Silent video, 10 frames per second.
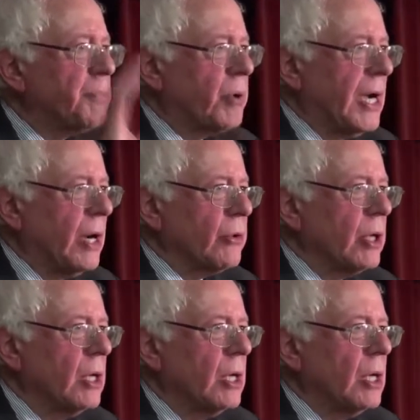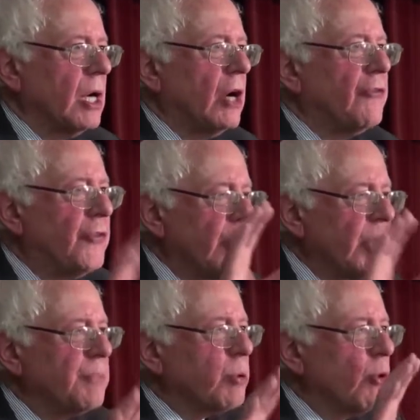proud of
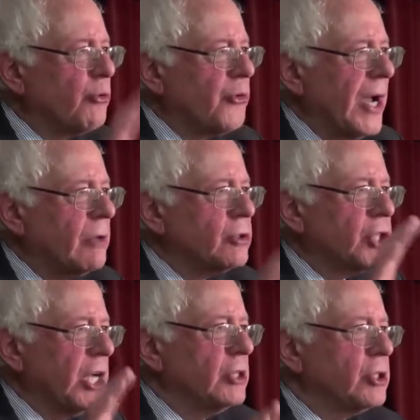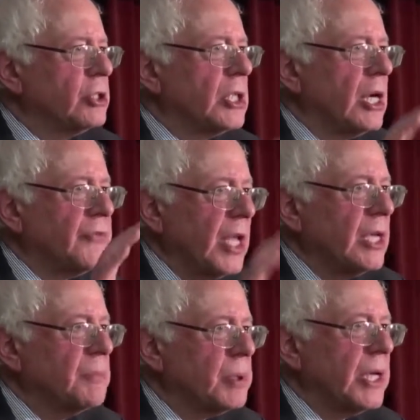very profound changes that have
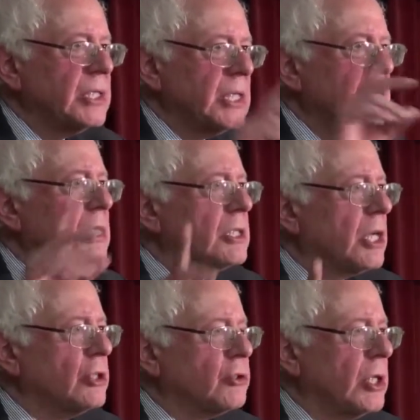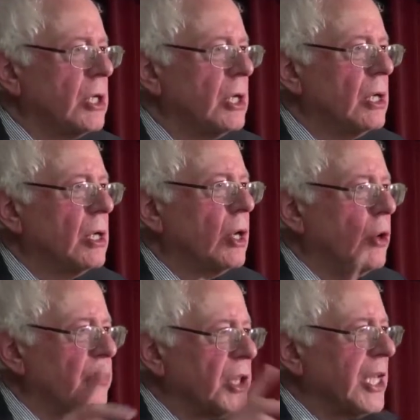taken place in this country
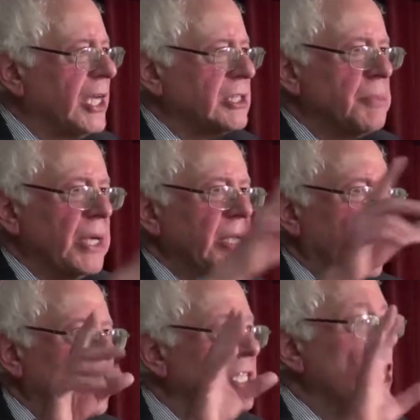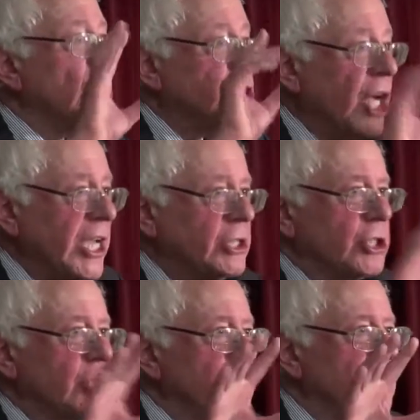over the last many decades.
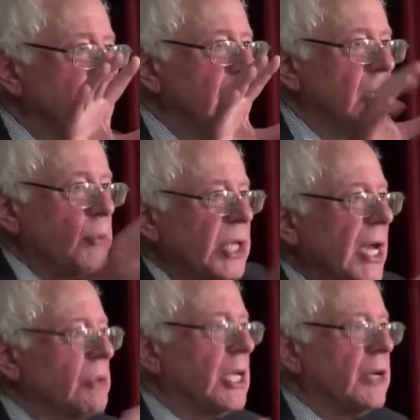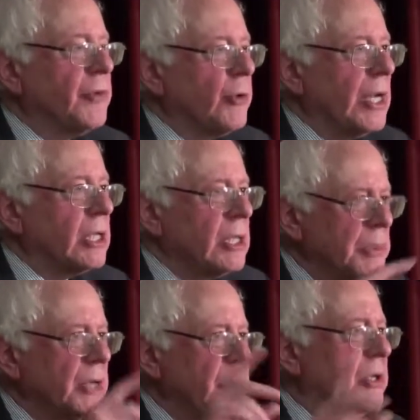Changes that we now take for granted.
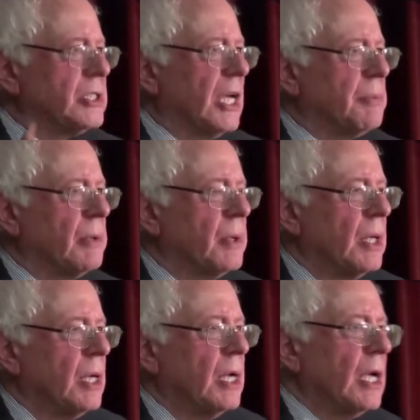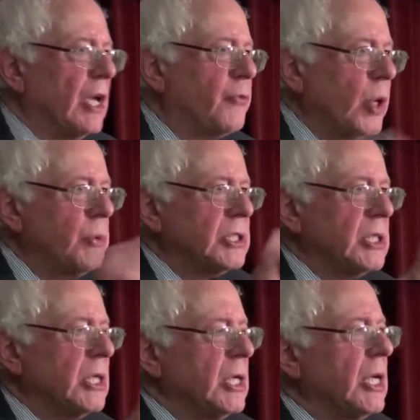Let me give you an example. If we were
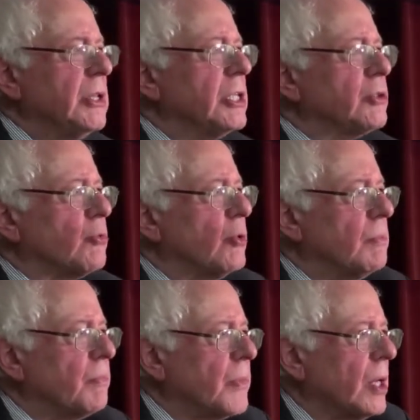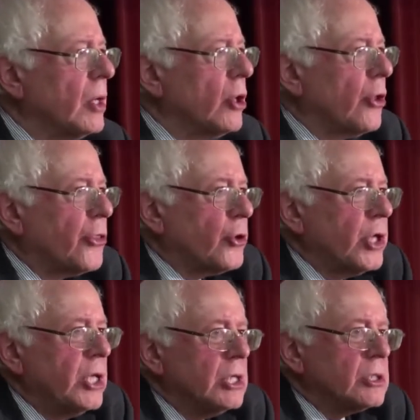sitting in this room
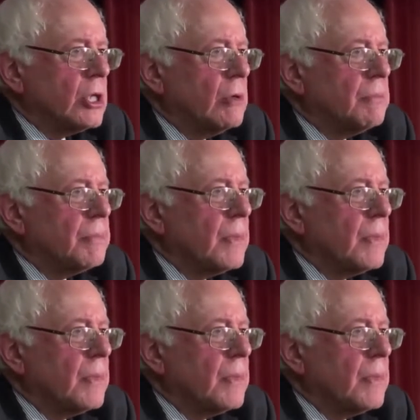30 years ago,